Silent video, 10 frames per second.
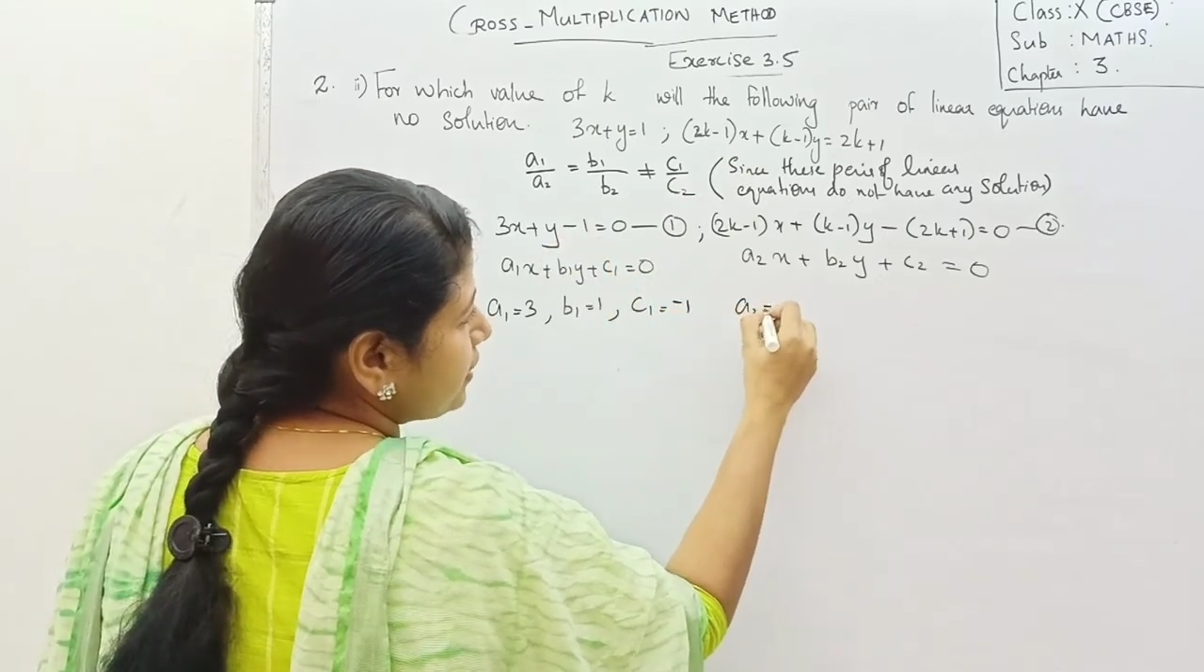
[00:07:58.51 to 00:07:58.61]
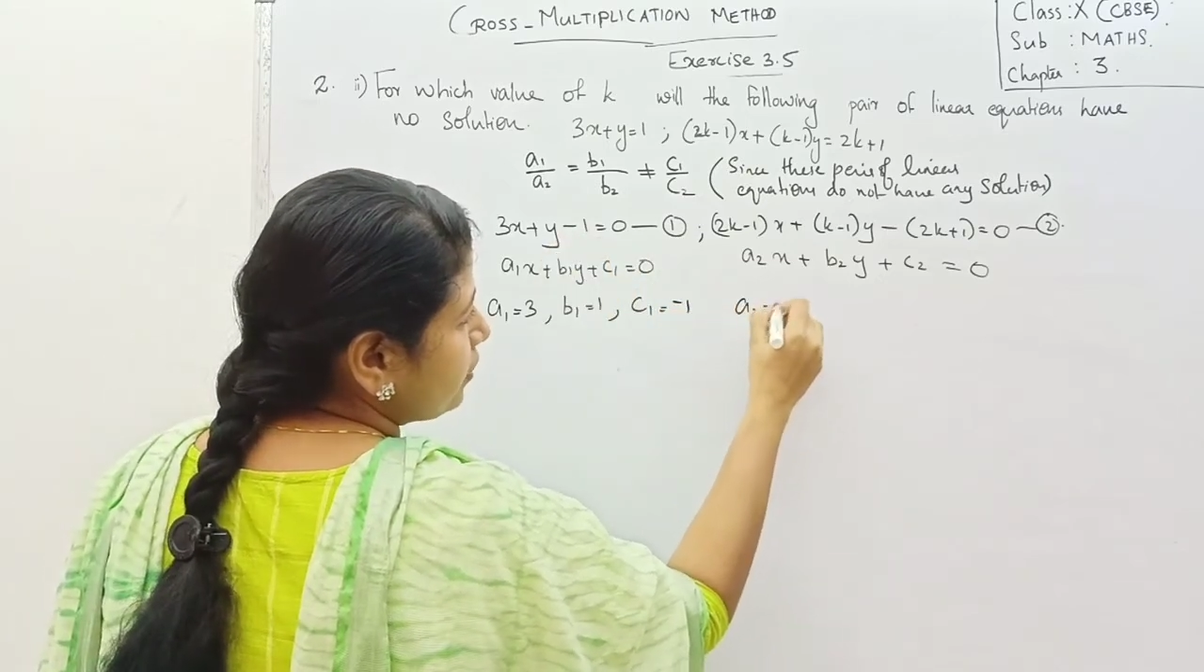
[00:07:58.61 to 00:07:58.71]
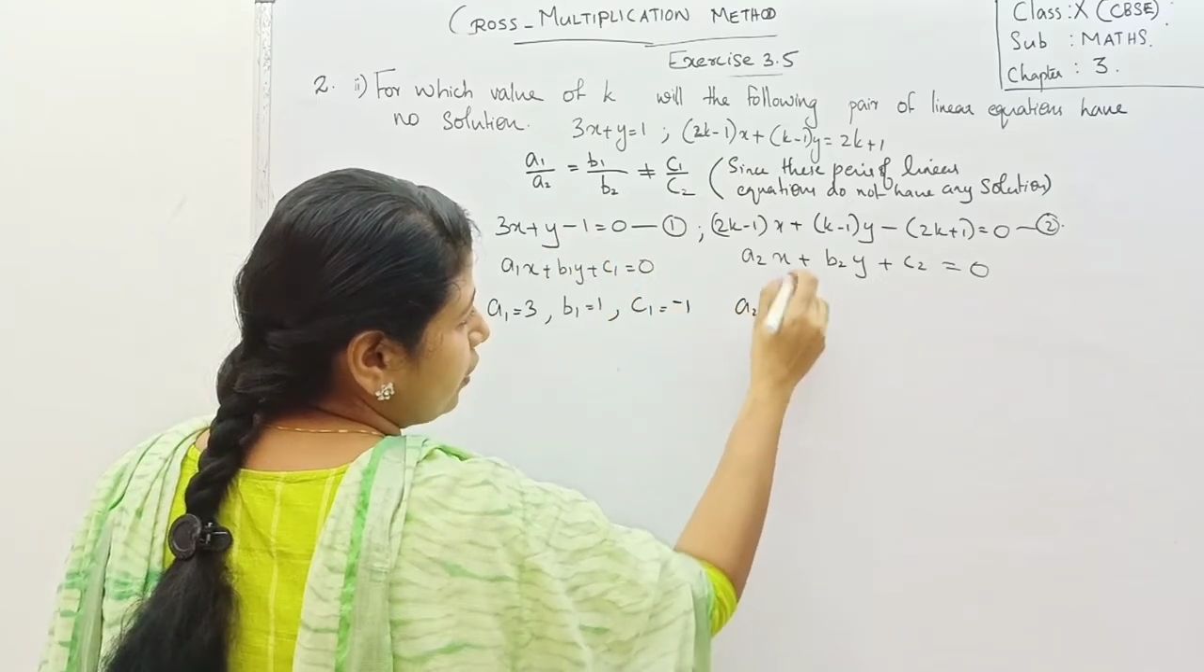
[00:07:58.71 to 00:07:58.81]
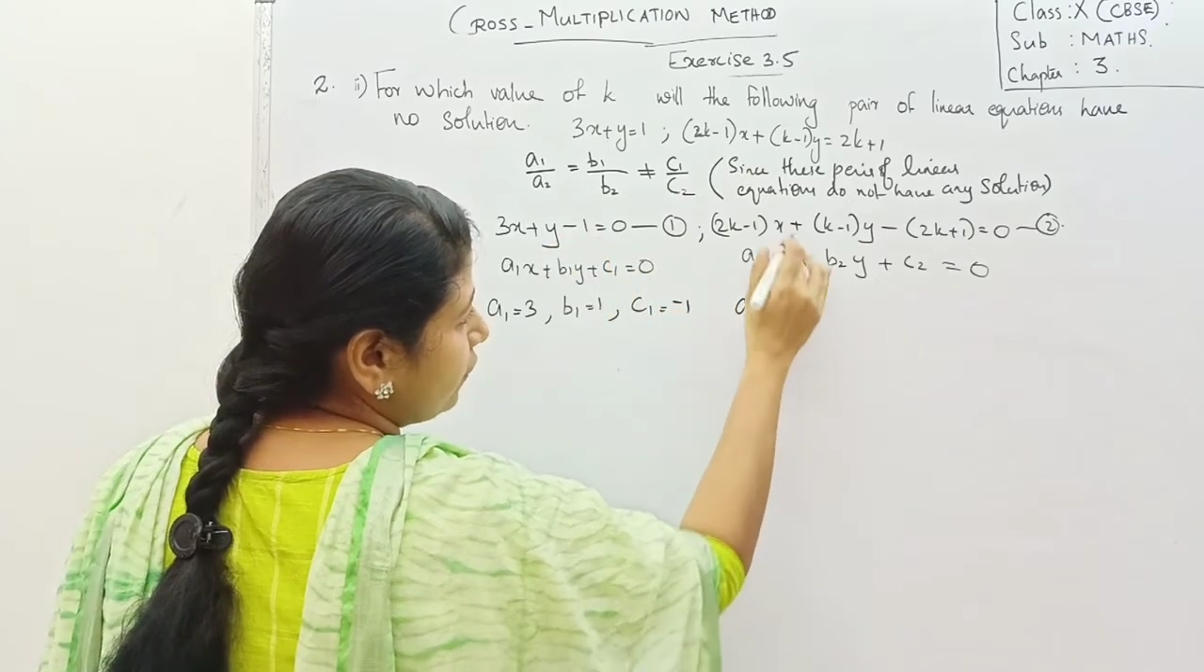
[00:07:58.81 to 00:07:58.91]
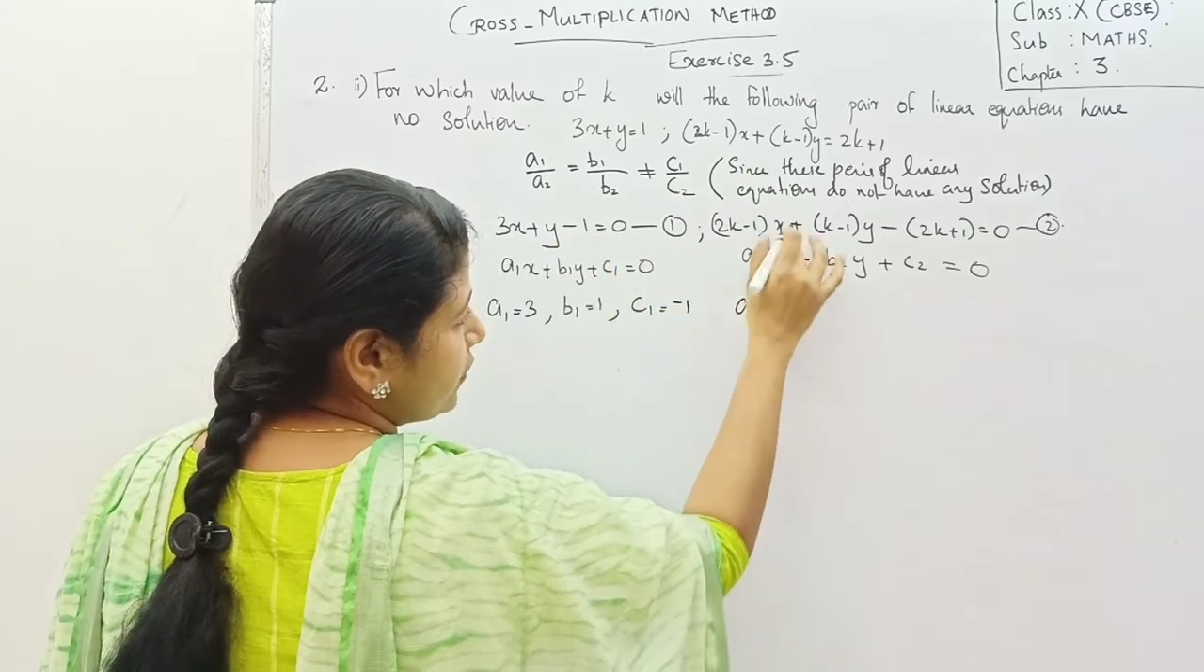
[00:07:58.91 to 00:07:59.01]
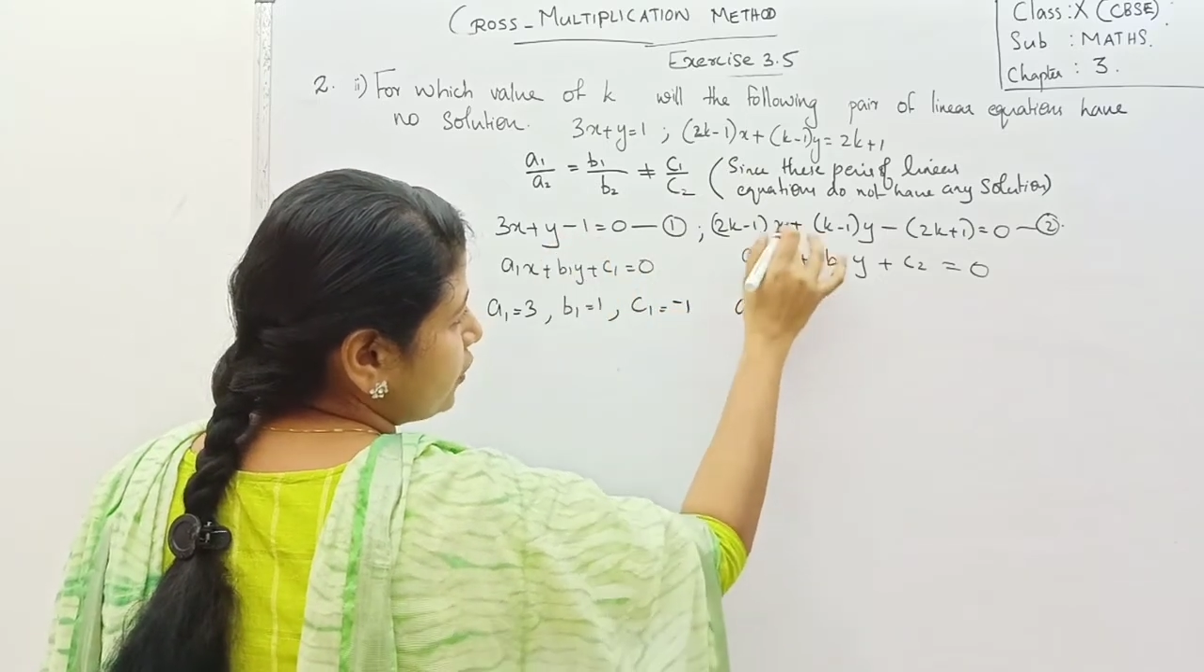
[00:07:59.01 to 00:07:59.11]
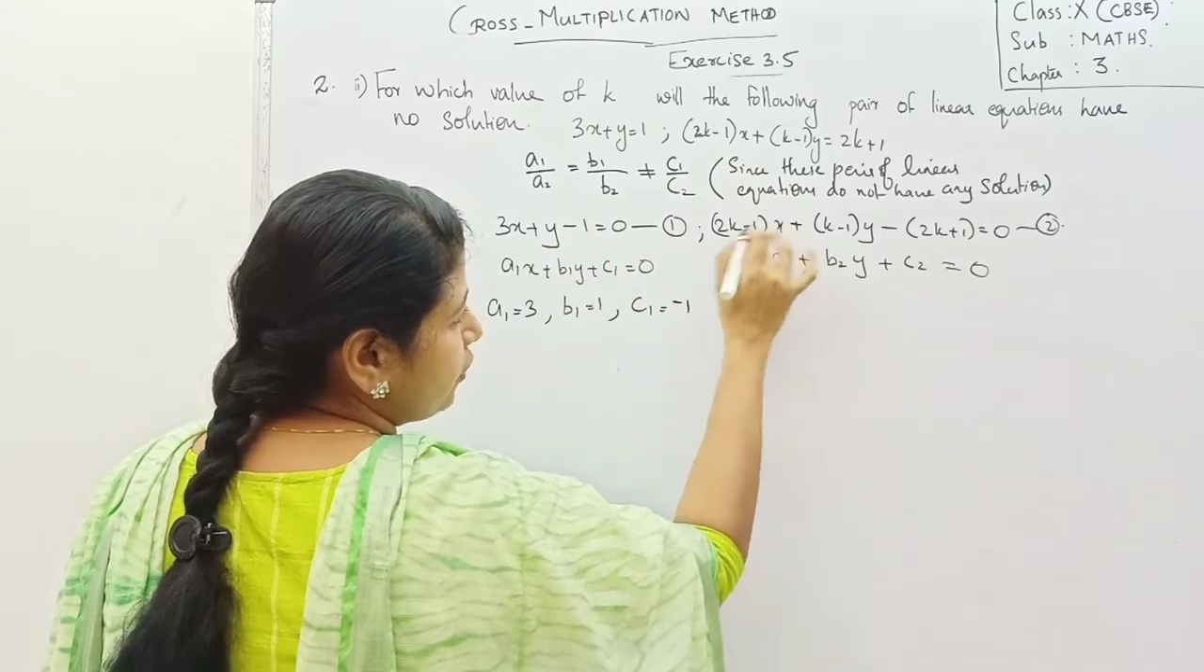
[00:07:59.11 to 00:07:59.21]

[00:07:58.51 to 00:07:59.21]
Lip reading: coefficient